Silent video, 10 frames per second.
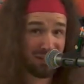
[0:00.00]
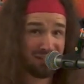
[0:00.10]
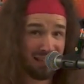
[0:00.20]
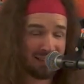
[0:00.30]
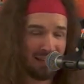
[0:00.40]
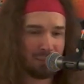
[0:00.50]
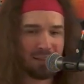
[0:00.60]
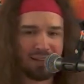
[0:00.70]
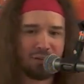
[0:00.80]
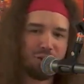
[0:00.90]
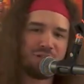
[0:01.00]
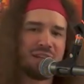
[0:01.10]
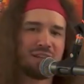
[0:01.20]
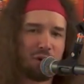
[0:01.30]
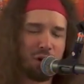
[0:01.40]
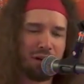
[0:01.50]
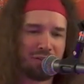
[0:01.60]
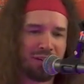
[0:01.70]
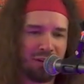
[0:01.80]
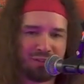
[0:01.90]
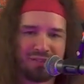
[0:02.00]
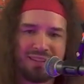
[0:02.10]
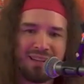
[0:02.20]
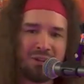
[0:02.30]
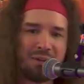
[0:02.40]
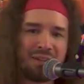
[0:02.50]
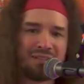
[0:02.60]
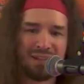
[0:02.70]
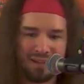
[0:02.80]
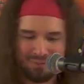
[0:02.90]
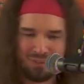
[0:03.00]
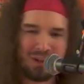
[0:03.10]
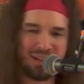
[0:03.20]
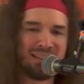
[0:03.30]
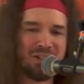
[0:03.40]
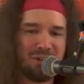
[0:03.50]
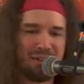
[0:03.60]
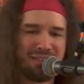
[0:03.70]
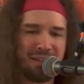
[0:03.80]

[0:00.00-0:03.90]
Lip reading: technique, but if you see his earlier videos, you can literally see the